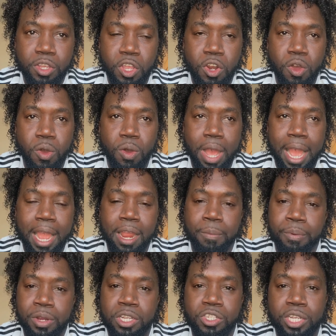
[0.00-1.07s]
you know i
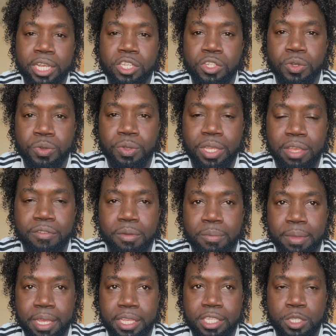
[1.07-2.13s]
appreciate you
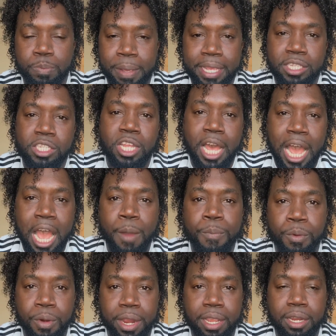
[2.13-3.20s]
giving me space to
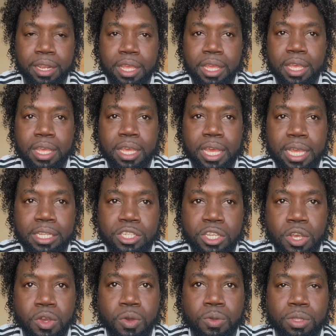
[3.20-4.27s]
operate and
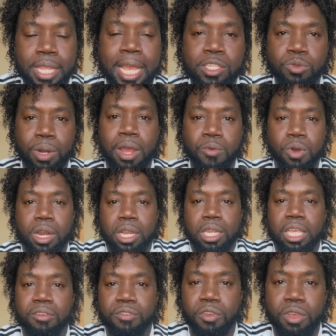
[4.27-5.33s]
so that's what i want to
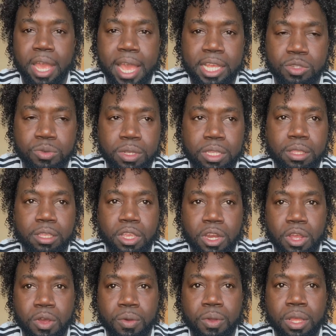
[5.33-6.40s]
leave you guys with
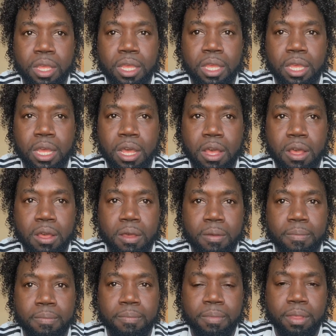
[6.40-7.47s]
you know
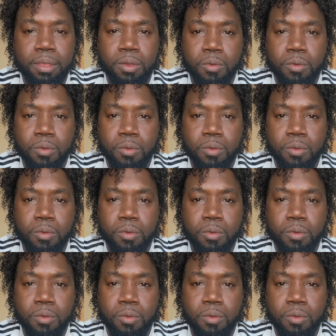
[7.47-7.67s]
um,